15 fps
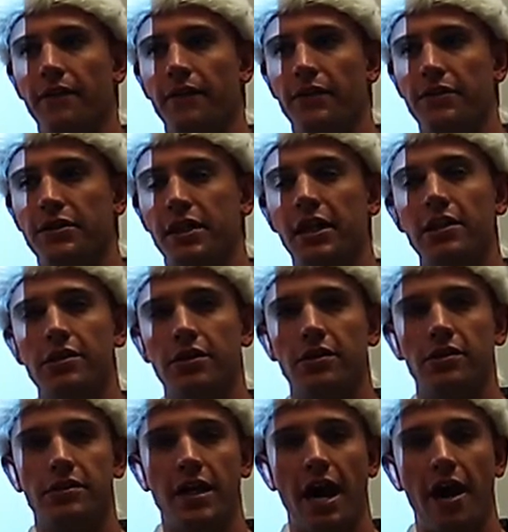there's
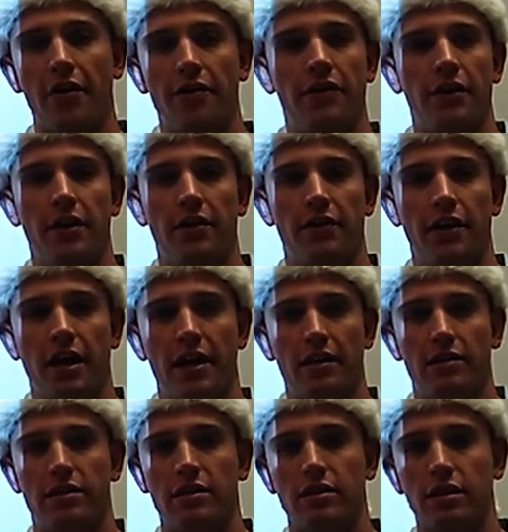teachers out there
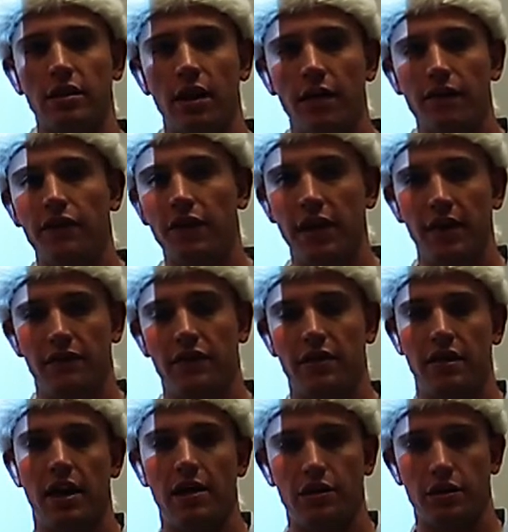that just love to give
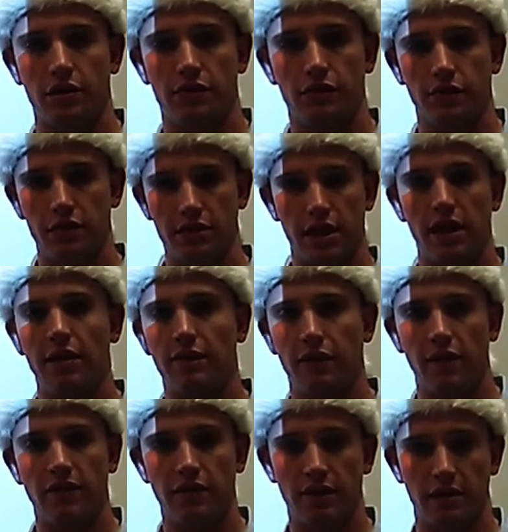detentions for the sake of
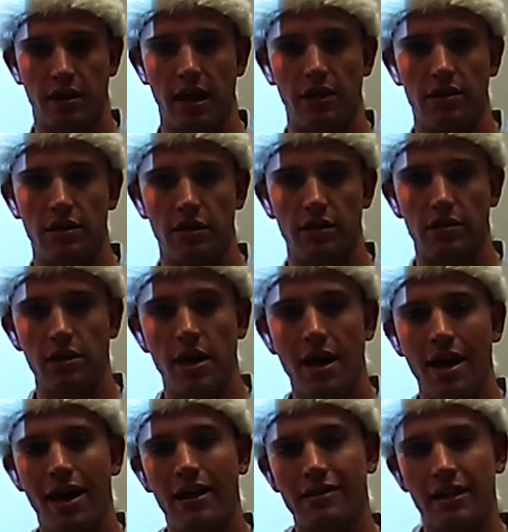giving detentions.
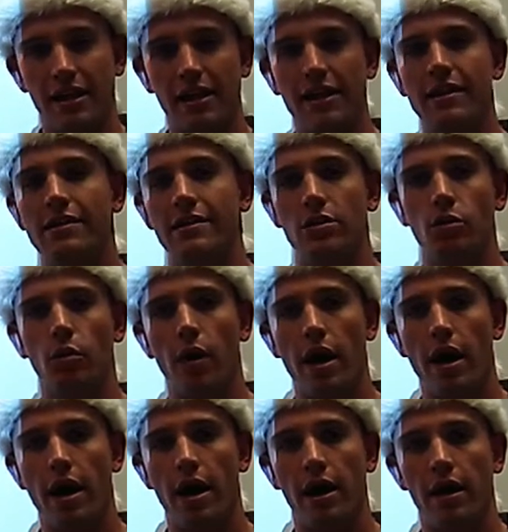And it's an easy
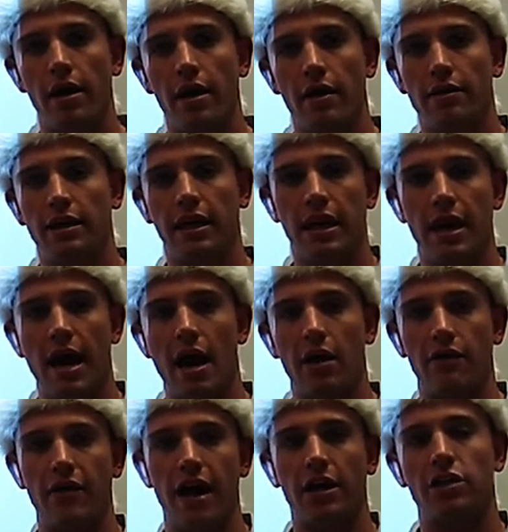way to get out
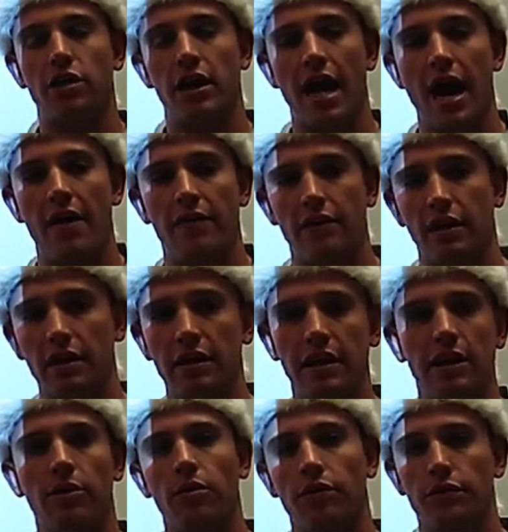of actually having to
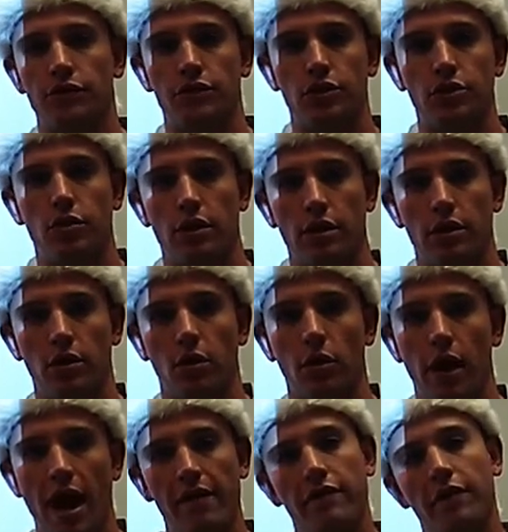deal with a student
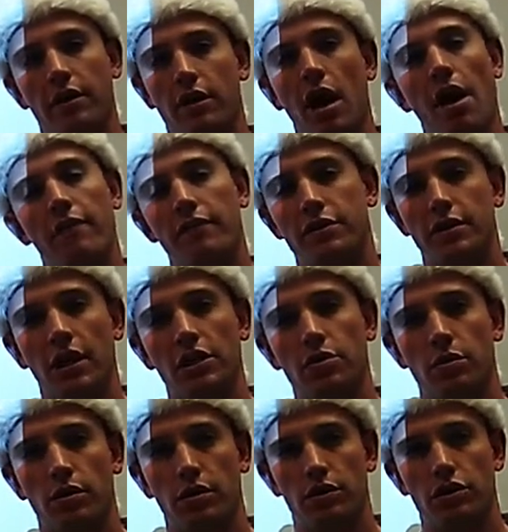or having a
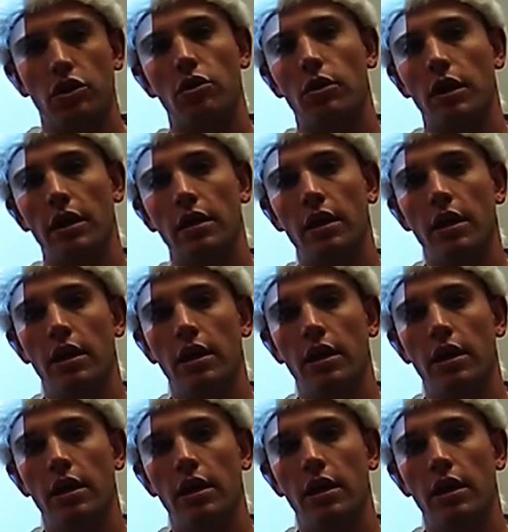conversation with a student.